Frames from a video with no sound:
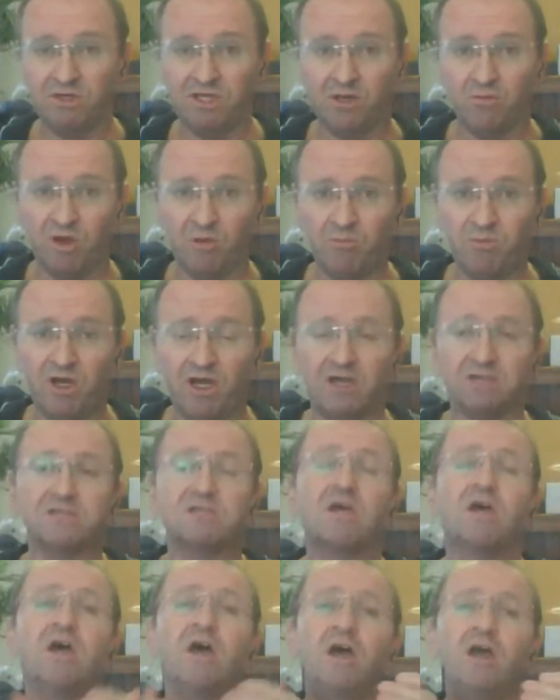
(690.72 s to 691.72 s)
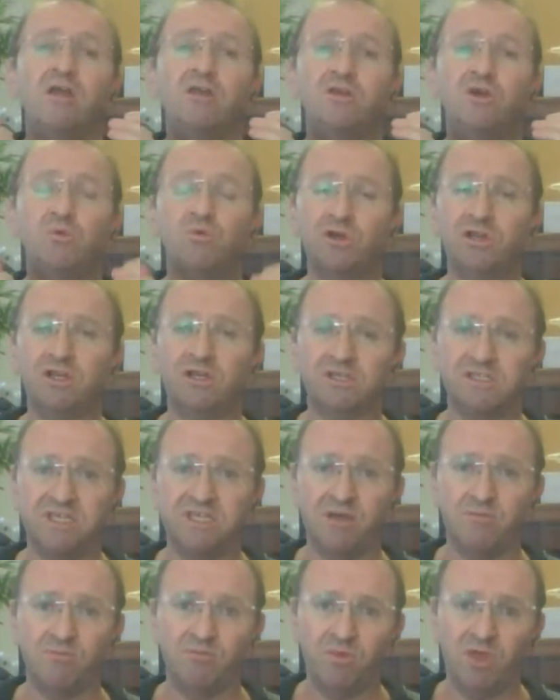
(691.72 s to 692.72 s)
You wouldn't accept, if someone
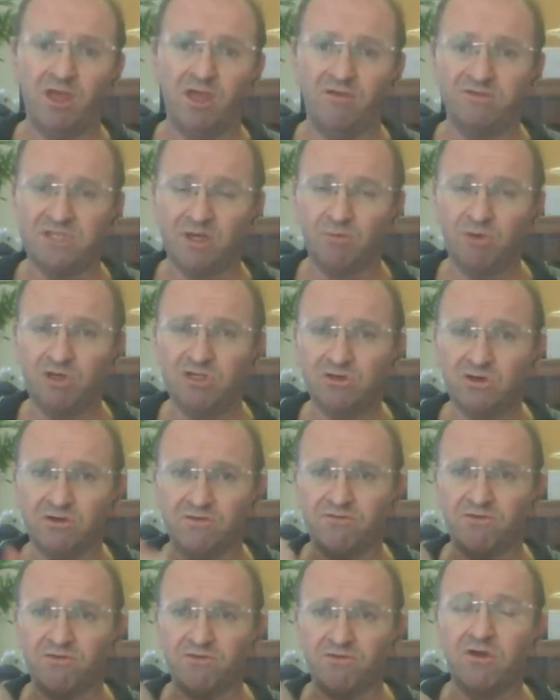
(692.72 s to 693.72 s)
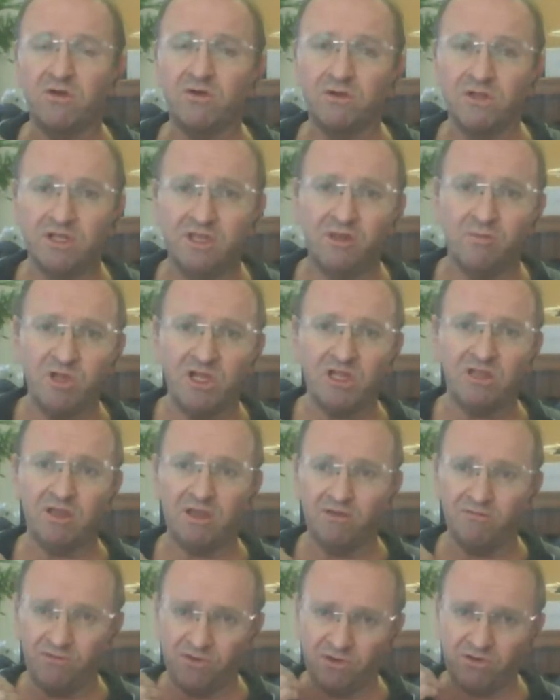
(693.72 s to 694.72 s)
took a phone call in the middle, if you were at a
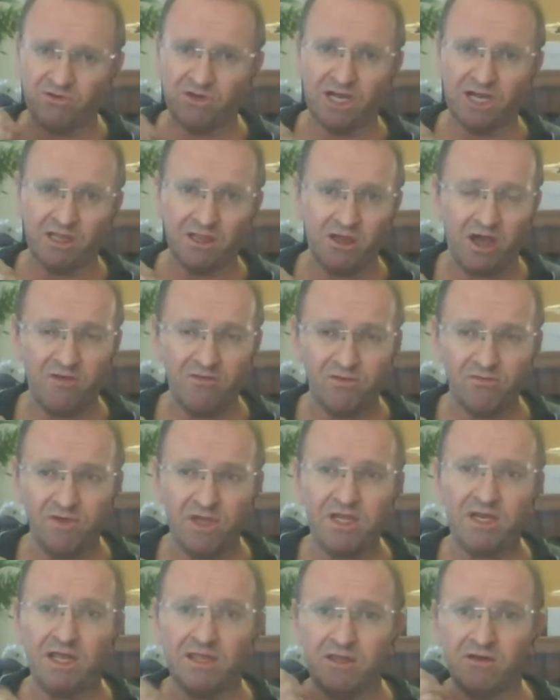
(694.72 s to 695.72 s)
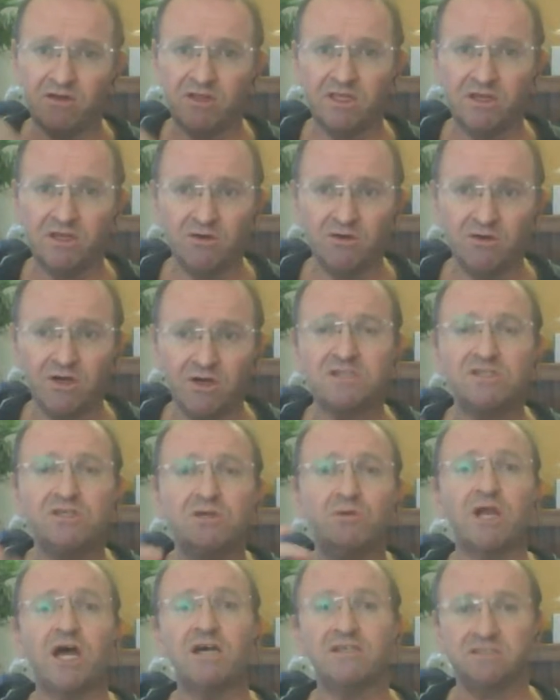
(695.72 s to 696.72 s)
live event and they're in the audience, you would ask them to go
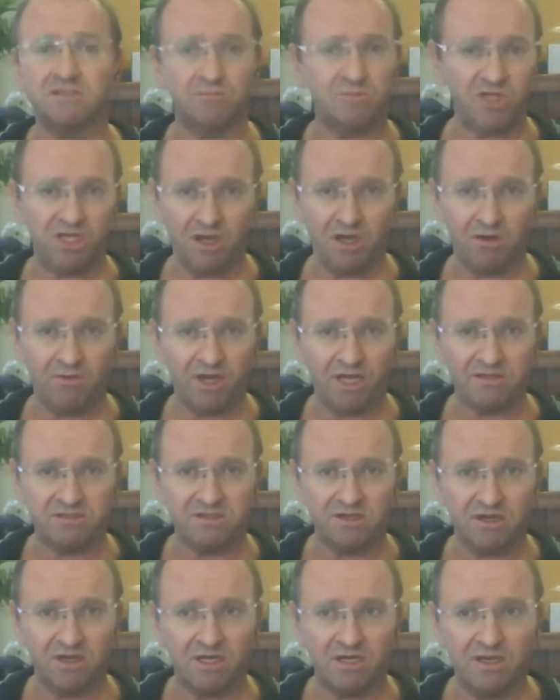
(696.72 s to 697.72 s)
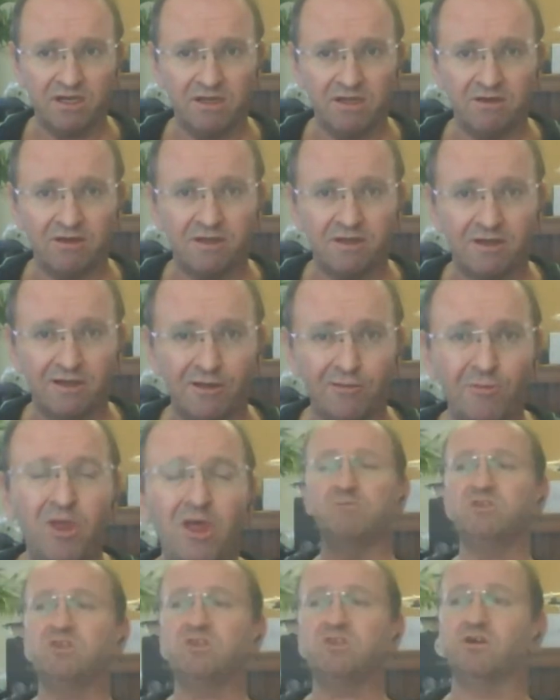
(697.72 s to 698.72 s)
outside. Okay, so it's the same sort
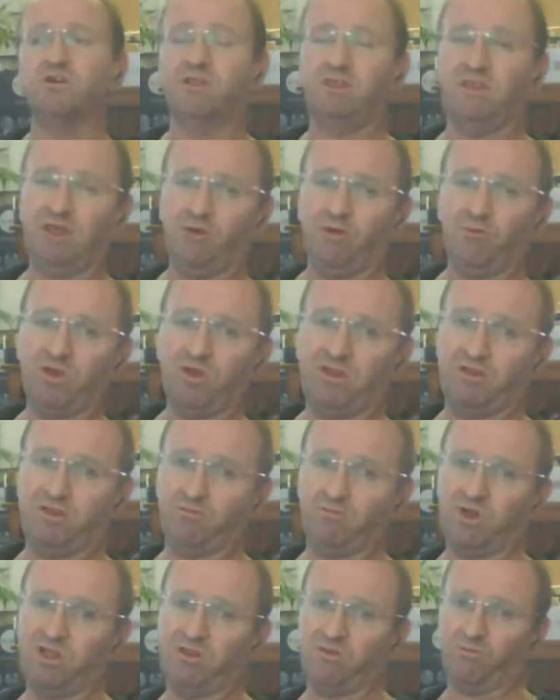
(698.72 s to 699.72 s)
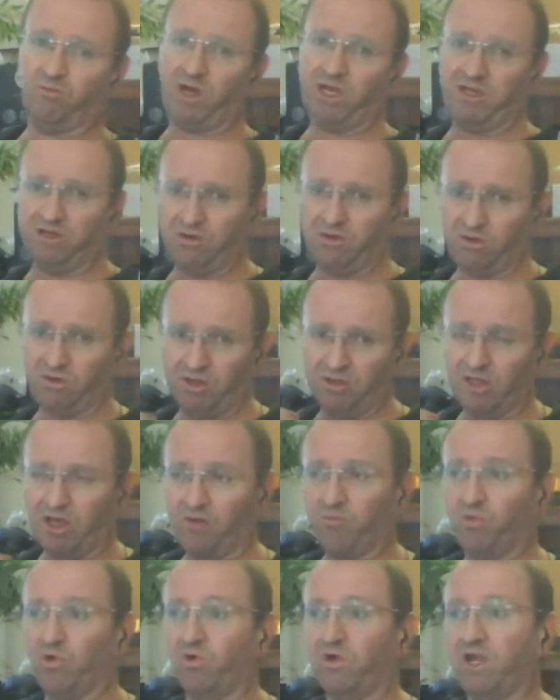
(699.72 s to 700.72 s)
of thing with when you're doing live
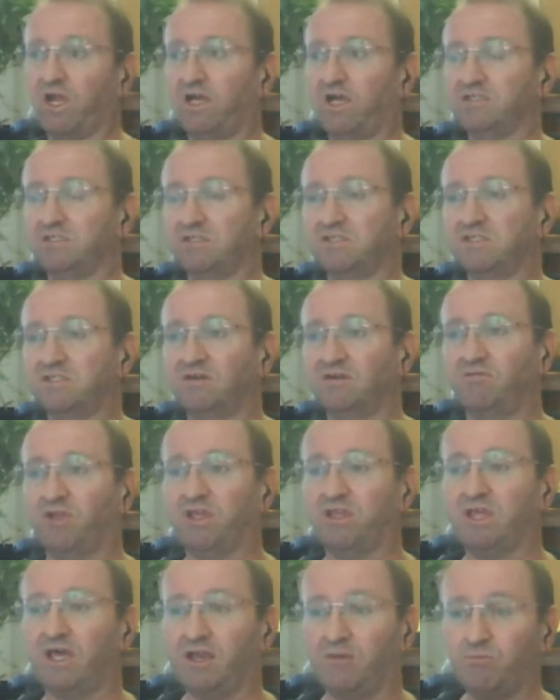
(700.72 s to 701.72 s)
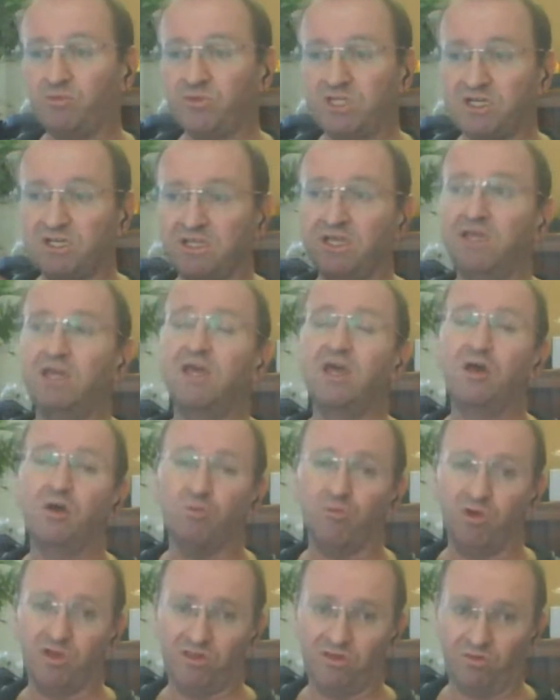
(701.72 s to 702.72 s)
broadcasts and stuff like that, particularly with the
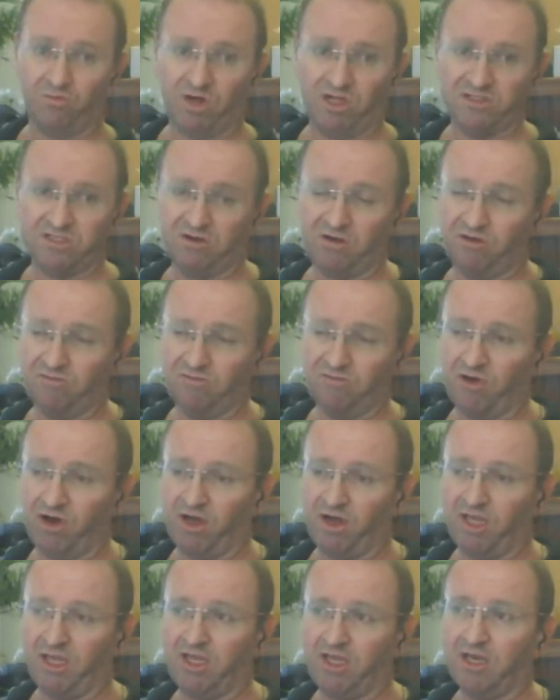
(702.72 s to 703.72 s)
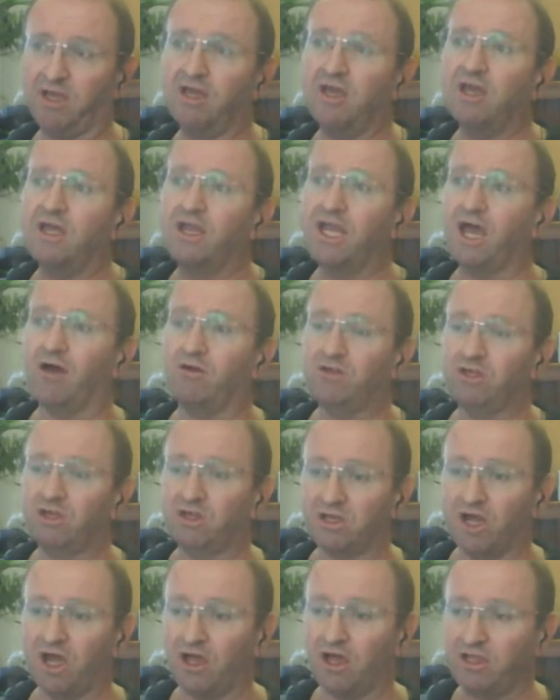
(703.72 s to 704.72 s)
ones that you're inviting in. Now, you can
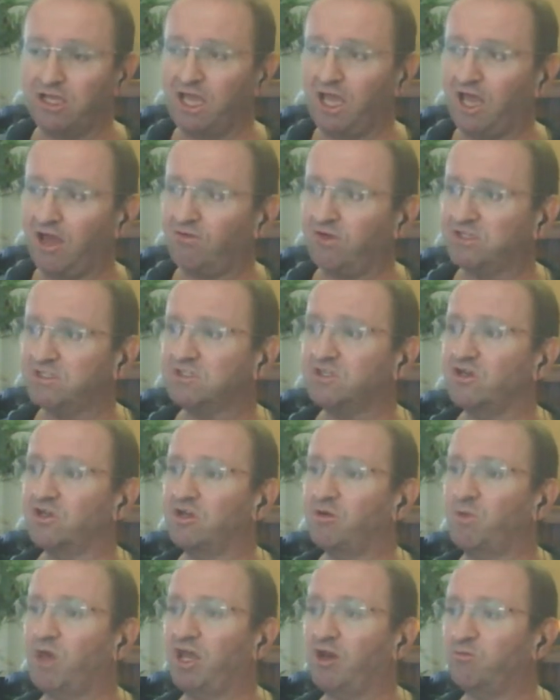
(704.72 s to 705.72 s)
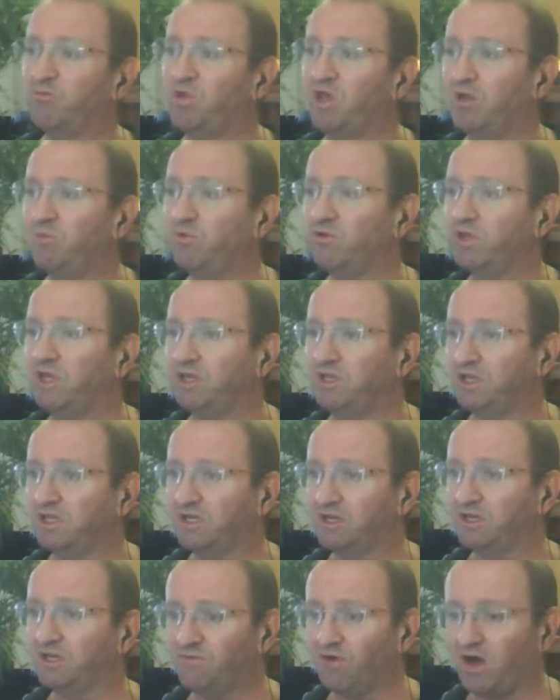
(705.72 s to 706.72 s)
only have a certain amount of people that you can
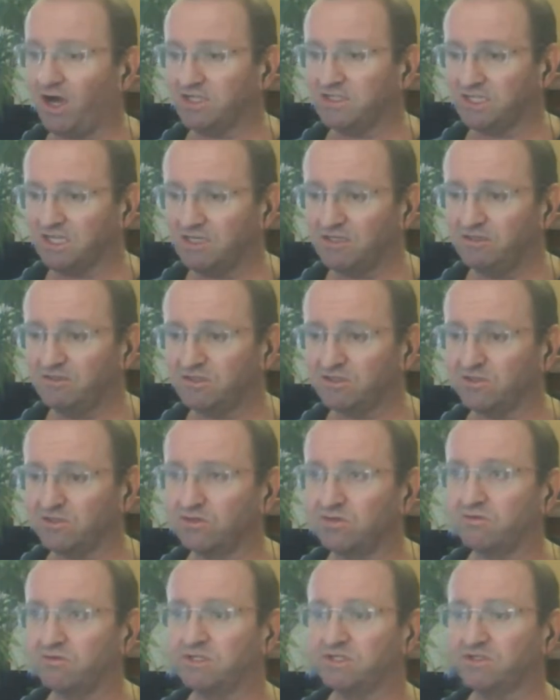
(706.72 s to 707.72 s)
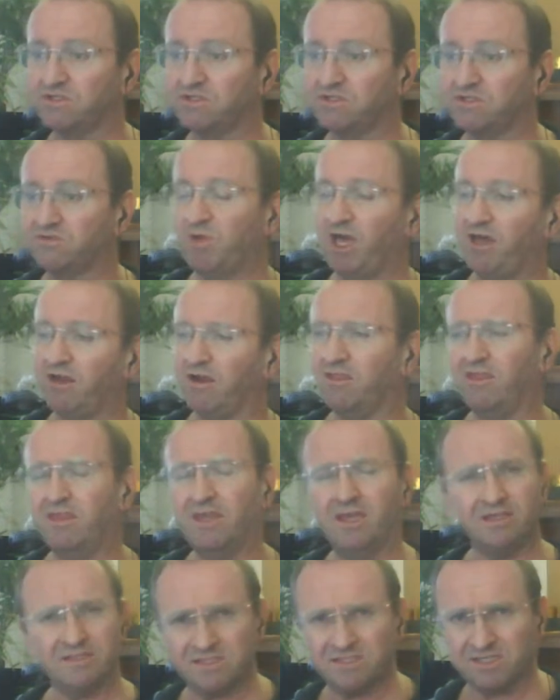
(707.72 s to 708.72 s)
invite in to Streamyard. I
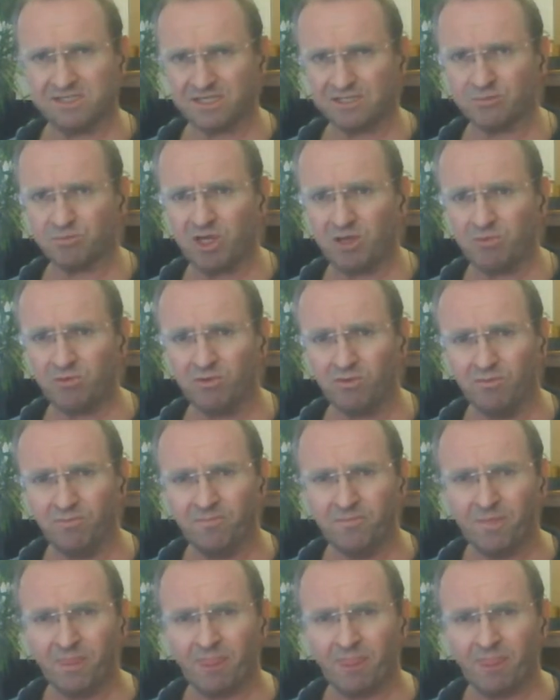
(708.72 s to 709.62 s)
think it's 6 people.